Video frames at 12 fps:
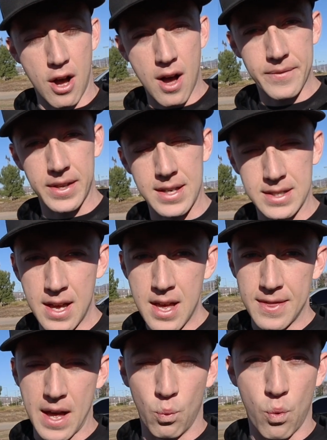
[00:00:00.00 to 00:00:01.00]
obvious
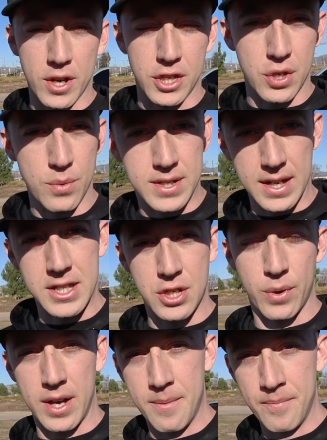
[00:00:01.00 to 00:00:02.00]
that what you did
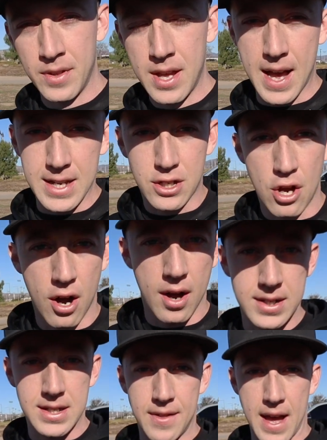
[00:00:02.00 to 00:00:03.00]
to it has
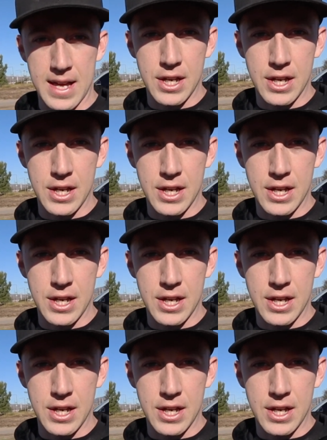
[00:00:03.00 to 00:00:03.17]
caused that